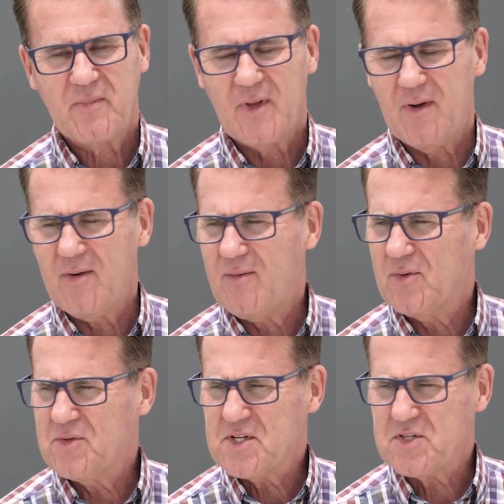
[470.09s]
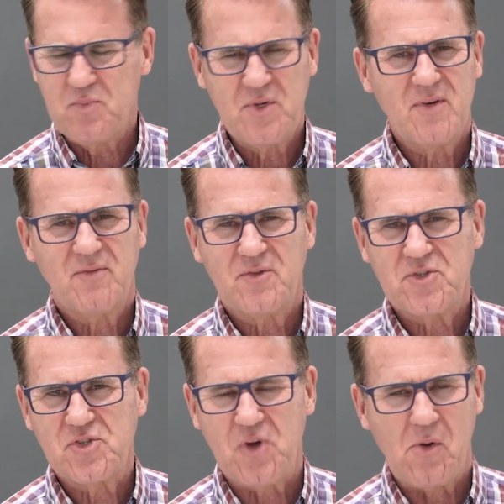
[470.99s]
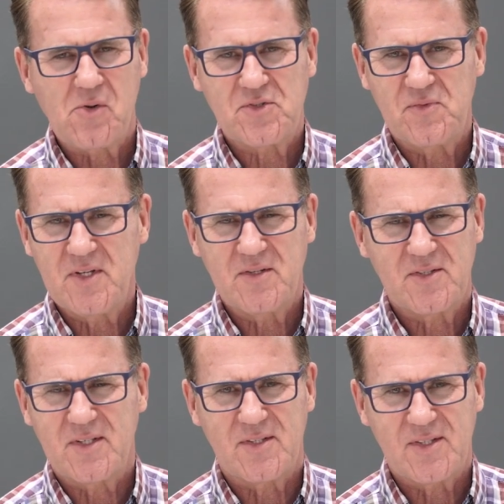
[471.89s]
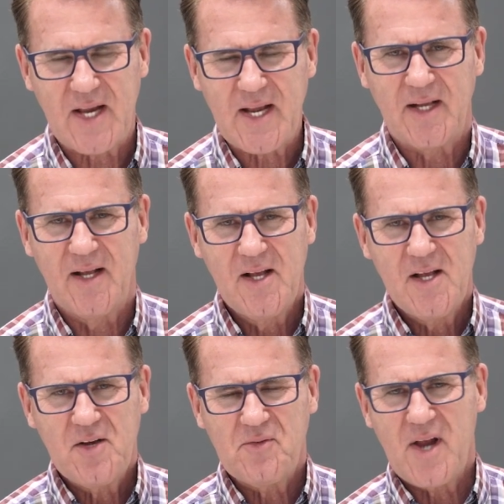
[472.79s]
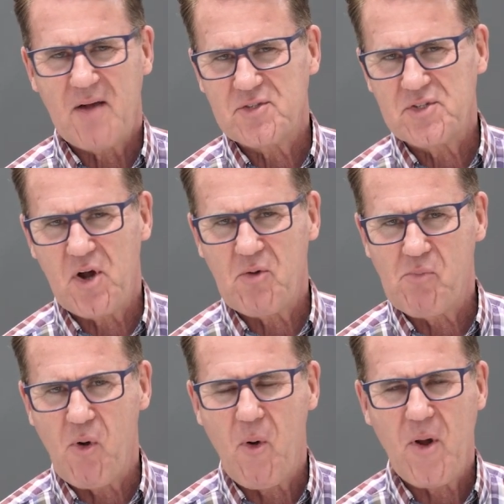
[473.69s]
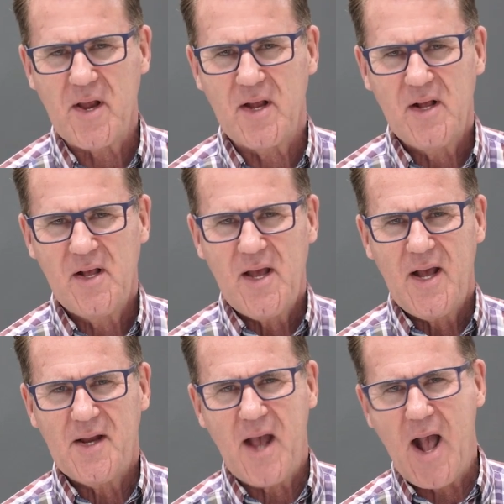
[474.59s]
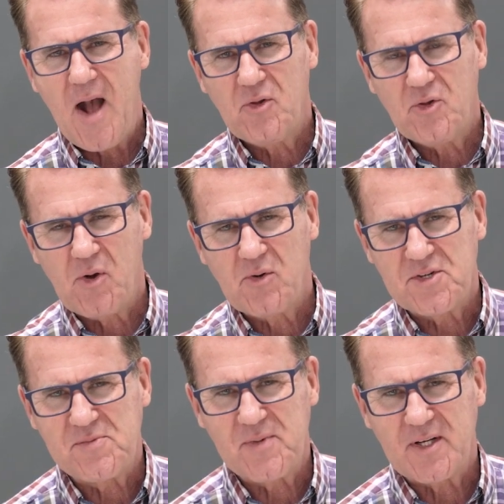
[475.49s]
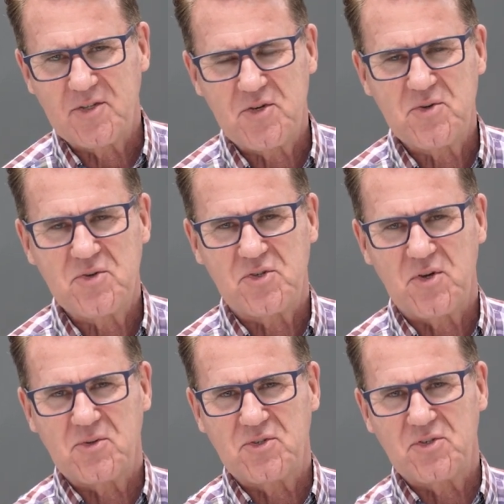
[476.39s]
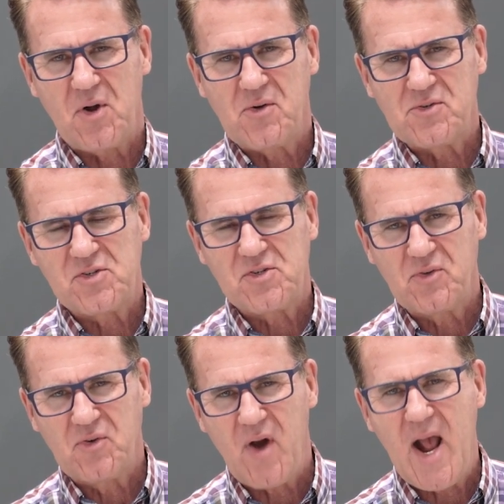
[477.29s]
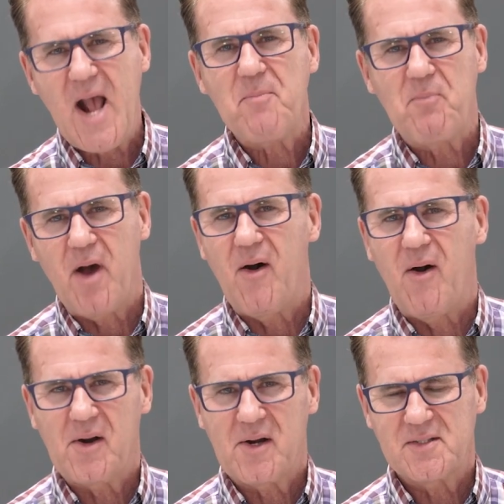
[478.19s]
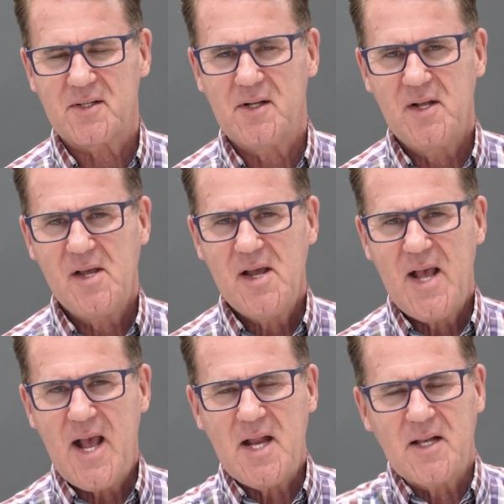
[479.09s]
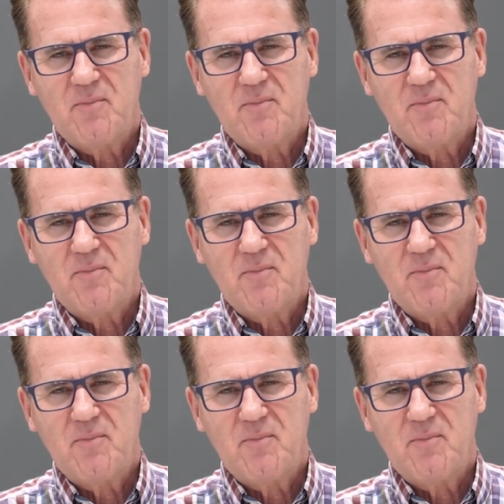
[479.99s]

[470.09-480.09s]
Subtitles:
Oh, all these beautiful songs we used to sing when I was a young boy, and how the Holy Spirit used those songs to grab my heart and